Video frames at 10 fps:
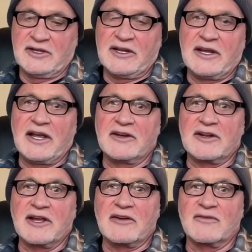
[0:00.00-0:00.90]
A
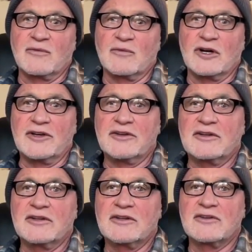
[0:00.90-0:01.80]
to F. 1,
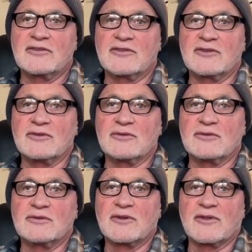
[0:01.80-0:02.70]
2,
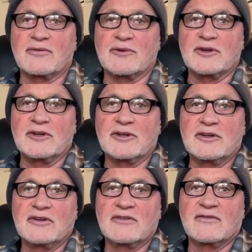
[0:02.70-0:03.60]
3,
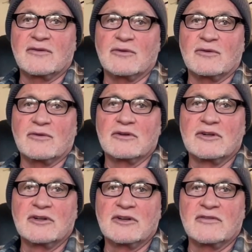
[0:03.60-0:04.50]
4,
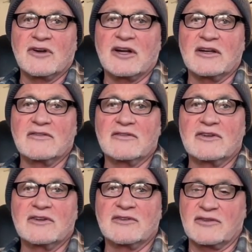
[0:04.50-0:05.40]
5,
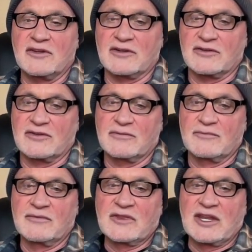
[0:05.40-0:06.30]
6.
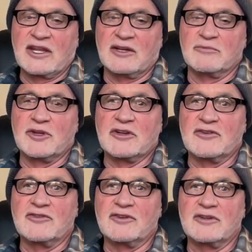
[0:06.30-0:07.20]
And B to
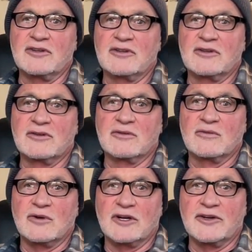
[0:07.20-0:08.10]
G.
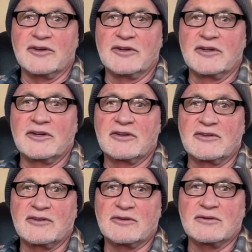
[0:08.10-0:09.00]
1,
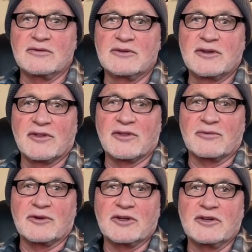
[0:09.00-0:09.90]
2,
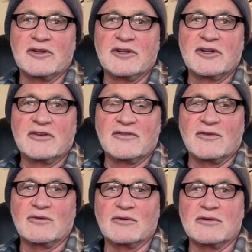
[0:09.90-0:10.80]
3,
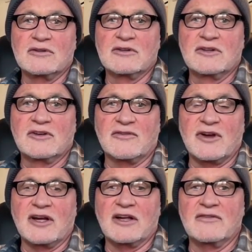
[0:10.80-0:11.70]
4, 5,